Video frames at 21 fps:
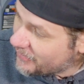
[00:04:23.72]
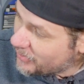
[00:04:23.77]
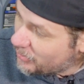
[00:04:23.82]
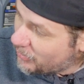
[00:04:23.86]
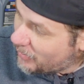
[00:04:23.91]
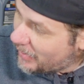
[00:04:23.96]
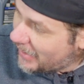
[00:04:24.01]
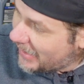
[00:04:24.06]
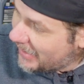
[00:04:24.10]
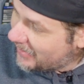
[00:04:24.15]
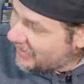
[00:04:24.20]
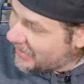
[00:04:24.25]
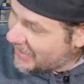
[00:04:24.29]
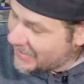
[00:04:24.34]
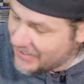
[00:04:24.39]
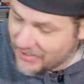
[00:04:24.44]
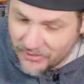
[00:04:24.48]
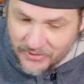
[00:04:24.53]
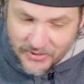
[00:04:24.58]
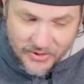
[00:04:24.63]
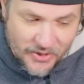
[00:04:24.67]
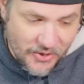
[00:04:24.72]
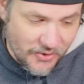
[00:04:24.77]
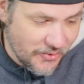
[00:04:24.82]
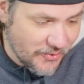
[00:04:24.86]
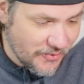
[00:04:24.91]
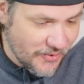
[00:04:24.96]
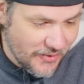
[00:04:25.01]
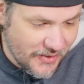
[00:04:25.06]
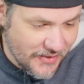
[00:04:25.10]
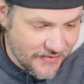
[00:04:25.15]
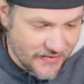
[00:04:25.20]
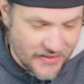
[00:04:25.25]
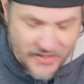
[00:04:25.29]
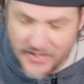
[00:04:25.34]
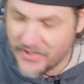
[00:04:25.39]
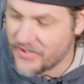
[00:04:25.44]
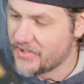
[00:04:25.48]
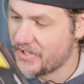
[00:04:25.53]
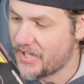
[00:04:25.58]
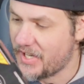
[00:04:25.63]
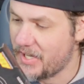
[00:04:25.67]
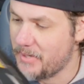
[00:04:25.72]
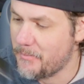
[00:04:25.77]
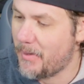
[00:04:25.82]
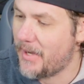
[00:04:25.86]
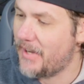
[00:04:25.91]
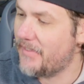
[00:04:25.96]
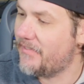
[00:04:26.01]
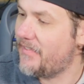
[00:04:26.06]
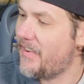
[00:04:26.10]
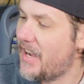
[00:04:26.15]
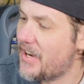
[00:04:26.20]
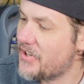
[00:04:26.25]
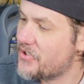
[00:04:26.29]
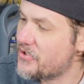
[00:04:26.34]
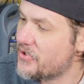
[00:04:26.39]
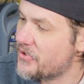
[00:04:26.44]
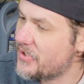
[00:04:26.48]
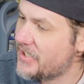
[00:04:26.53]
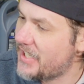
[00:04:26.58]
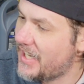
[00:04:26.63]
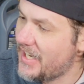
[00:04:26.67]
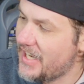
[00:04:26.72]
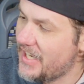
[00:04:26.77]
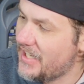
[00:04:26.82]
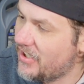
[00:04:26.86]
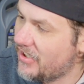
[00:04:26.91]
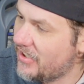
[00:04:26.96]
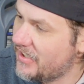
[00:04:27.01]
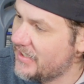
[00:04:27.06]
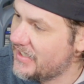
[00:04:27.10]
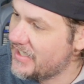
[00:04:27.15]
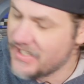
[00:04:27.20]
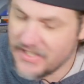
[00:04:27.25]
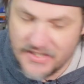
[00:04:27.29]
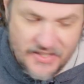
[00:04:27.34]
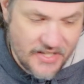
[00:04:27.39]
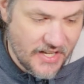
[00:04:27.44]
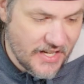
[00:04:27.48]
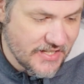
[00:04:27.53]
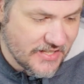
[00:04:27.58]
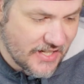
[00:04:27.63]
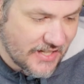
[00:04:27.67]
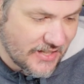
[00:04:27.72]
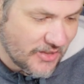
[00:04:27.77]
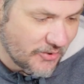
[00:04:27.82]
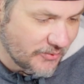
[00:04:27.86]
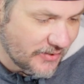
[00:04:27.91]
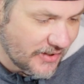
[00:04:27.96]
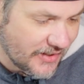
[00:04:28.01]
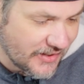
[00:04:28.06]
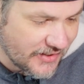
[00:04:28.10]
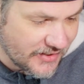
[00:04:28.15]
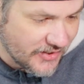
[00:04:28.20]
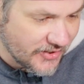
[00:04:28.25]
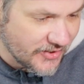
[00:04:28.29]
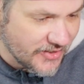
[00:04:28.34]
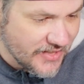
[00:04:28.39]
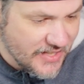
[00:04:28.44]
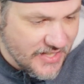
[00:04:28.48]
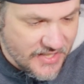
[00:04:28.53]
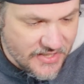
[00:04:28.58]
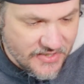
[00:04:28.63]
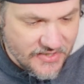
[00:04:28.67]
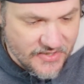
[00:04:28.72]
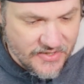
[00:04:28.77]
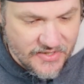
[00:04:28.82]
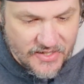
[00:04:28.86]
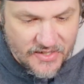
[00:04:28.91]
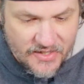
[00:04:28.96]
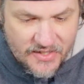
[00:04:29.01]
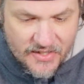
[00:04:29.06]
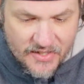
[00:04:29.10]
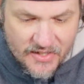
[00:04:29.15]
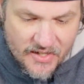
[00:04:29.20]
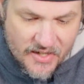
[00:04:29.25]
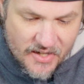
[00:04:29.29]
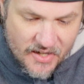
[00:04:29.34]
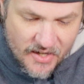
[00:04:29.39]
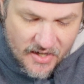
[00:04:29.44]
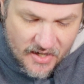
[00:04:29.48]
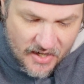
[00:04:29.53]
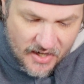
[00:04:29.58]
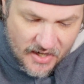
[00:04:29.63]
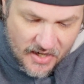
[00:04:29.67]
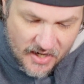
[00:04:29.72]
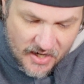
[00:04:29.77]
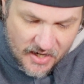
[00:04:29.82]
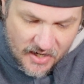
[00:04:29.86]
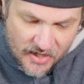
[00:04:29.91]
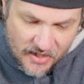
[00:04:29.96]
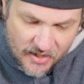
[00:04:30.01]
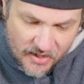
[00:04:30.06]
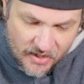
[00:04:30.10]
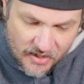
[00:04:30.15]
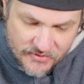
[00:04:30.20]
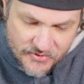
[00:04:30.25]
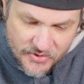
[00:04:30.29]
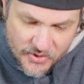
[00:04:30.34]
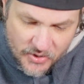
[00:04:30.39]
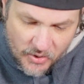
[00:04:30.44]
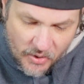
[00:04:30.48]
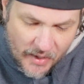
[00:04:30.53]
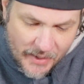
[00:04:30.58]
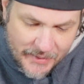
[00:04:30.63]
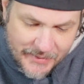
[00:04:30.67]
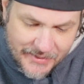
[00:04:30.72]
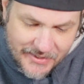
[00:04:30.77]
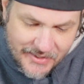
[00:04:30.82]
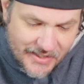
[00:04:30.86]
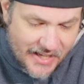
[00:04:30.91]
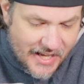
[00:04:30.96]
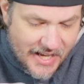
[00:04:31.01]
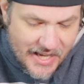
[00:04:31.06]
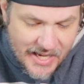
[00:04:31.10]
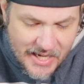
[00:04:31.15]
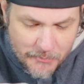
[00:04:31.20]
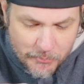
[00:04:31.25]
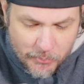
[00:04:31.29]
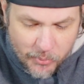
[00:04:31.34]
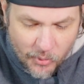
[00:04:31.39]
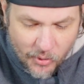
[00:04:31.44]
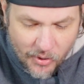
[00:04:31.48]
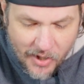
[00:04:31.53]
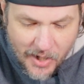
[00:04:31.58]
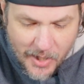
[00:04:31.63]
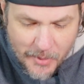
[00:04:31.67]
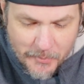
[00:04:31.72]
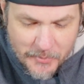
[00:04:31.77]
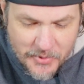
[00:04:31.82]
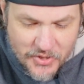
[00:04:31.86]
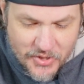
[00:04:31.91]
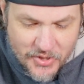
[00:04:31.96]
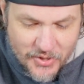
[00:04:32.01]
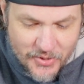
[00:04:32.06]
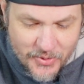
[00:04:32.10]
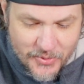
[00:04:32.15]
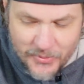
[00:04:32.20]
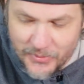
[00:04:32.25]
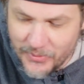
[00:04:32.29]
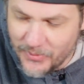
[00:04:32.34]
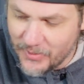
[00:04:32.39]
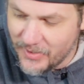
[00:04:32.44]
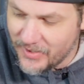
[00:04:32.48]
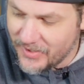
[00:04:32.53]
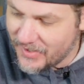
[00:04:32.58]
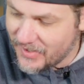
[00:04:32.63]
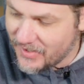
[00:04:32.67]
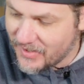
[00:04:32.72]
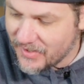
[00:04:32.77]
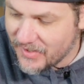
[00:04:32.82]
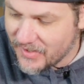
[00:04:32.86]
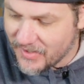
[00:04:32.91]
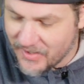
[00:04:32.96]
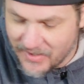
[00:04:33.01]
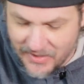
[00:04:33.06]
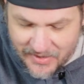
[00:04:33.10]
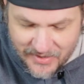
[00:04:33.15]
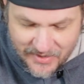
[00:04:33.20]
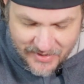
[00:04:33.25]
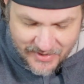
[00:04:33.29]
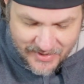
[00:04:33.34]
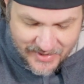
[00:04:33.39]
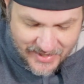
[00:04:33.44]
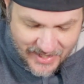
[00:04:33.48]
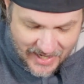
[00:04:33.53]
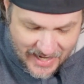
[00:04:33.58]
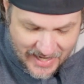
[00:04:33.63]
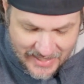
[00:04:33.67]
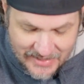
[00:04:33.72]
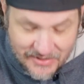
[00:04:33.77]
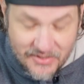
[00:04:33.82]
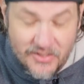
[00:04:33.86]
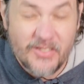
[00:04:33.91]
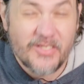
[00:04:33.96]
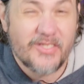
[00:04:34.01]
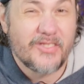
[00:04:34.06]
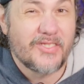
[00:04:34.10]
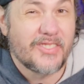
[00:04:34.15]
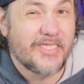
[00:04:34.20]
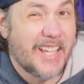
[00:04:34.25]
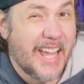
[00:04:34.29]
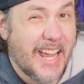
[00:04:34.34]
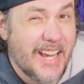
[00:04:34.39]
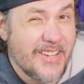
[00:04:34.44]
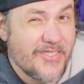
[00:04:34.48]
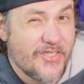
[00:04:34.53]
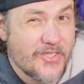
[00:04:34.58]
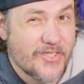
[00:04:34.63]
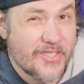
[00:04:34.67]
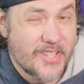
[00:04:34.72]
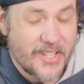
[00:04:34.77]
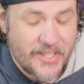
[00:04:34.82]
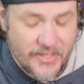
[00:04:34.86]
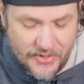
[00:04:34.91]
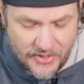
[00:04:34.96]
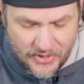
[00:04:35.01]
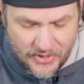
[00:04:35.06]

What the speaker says: for a while. I don't know if there's a manufacturer date on these things. I don't think there is. So I can't promise you that gauges that are